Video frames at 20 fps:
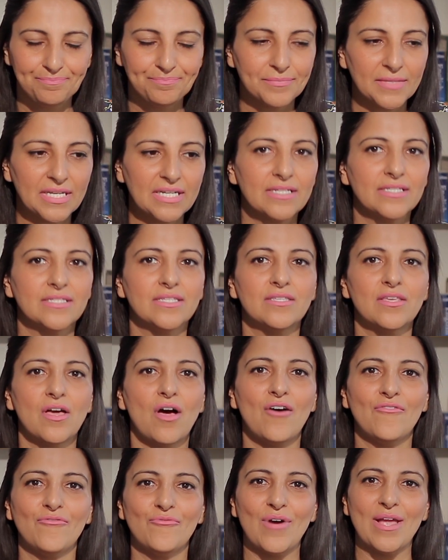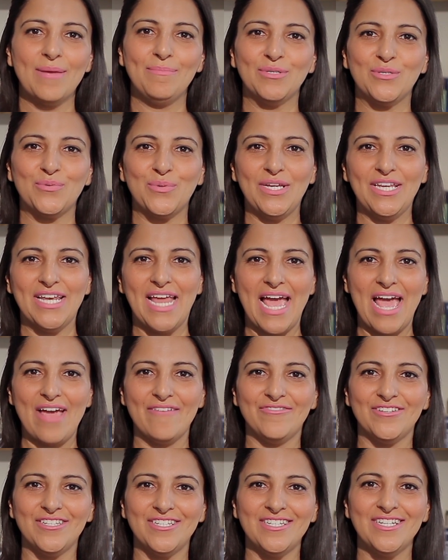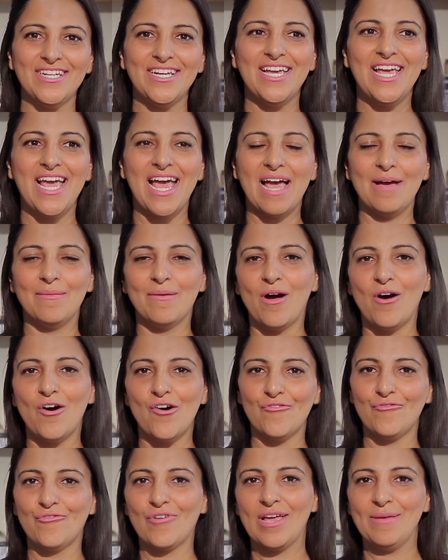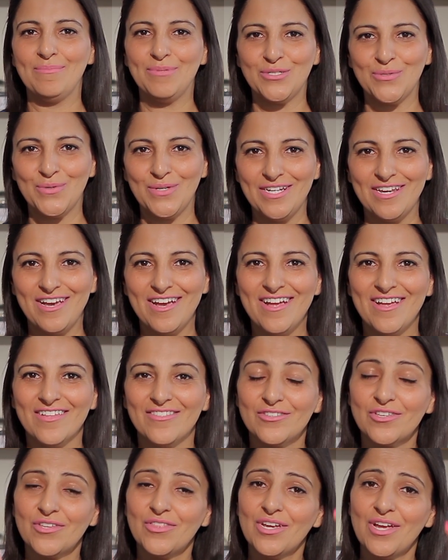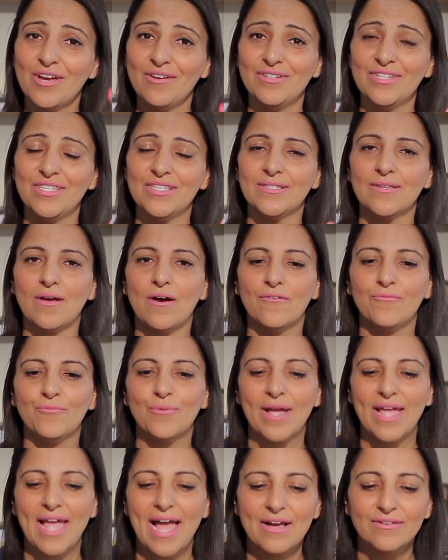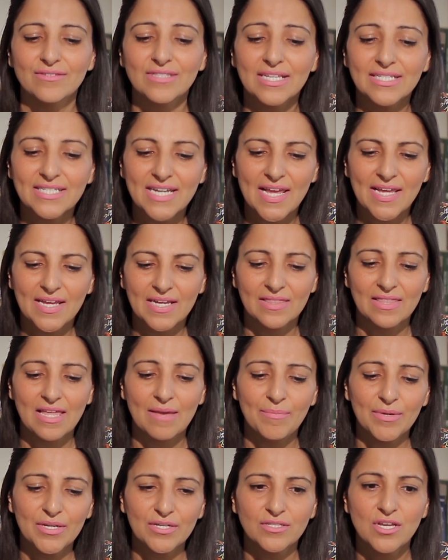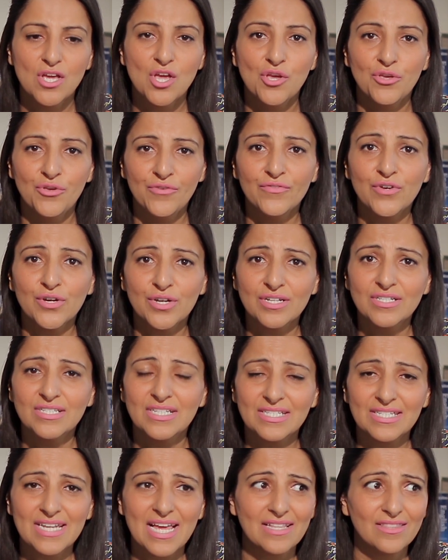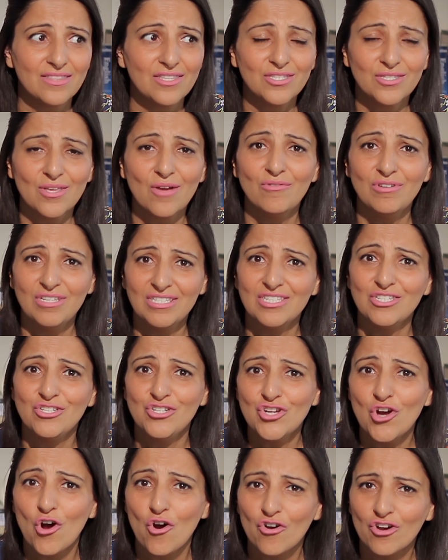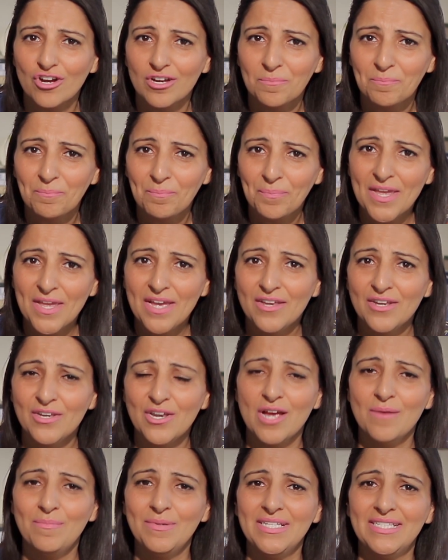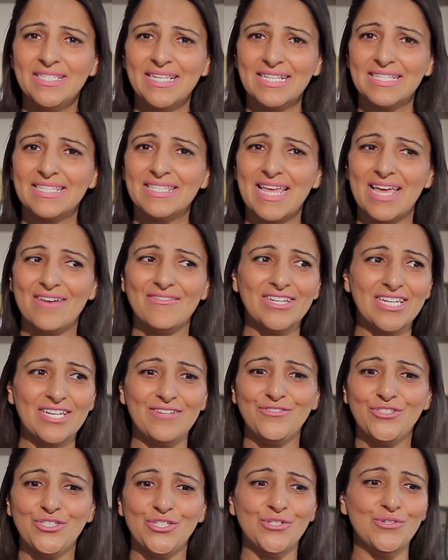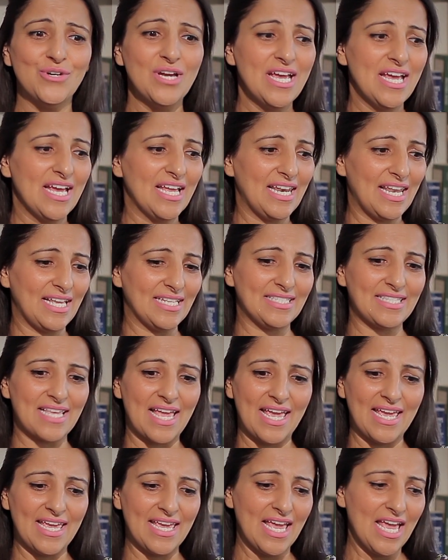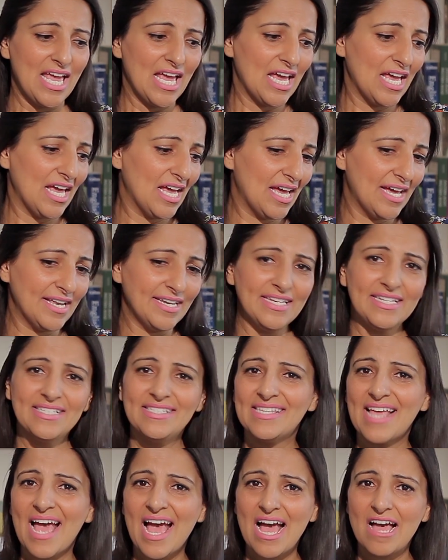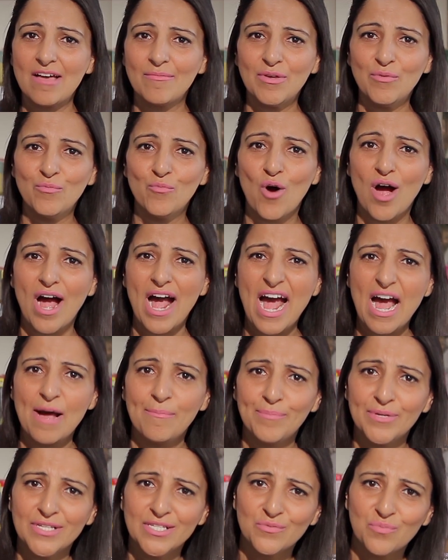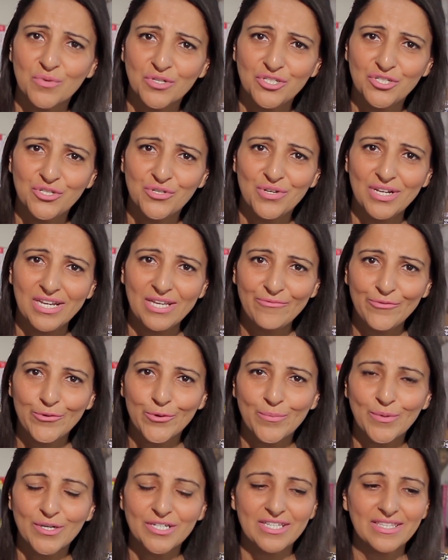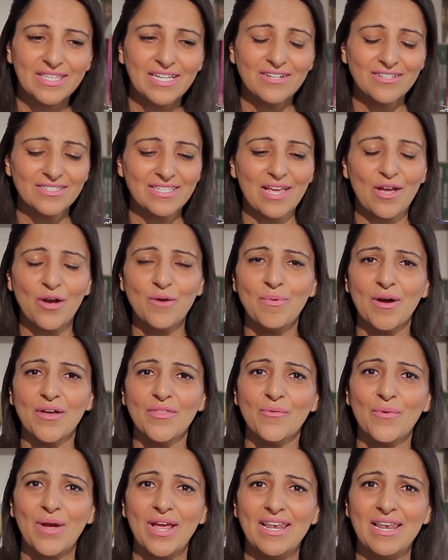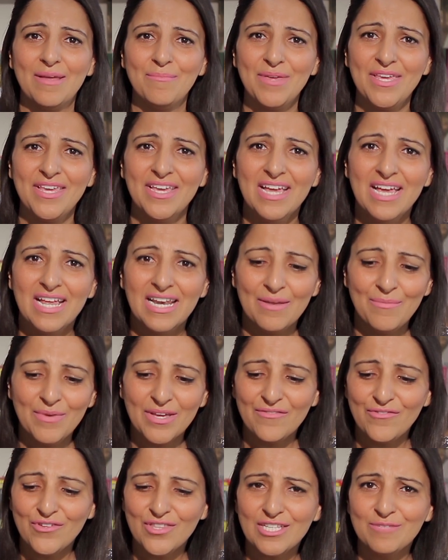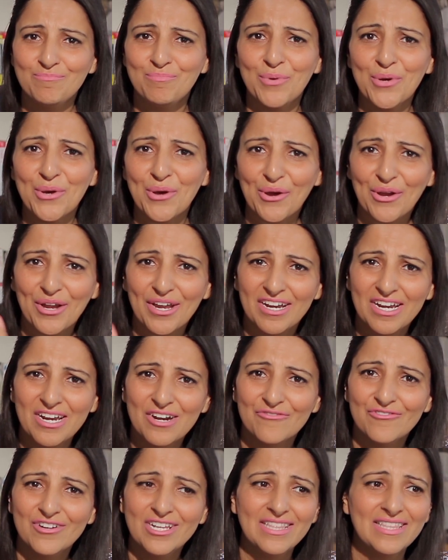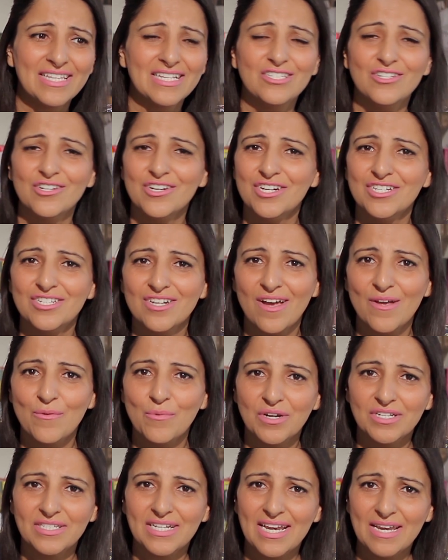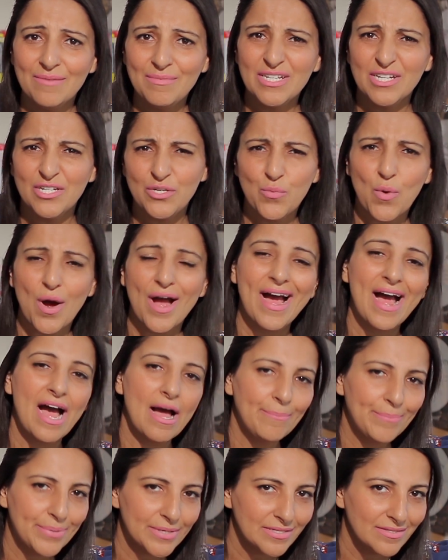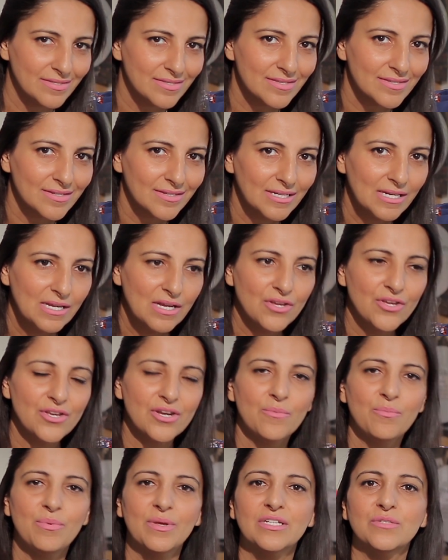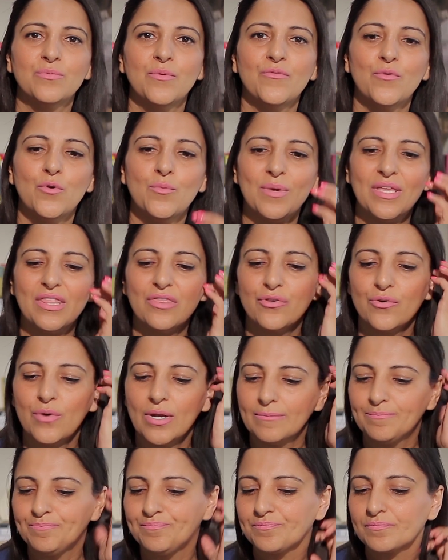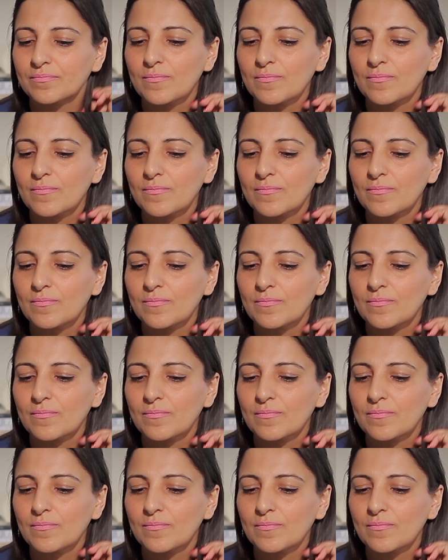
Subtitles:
because it's halfway between heaven and halfway between earth. So they go to this halfway house, they're taken there, because you've got to understand, the soul is in shock. Nobody sits there and gives you, let's say, an exam in what happens once you leave your body. They don't say, oh, by the way, let me give you this book. Read this. You're going to die one day. Let me tell you what happens, because we've all been through it.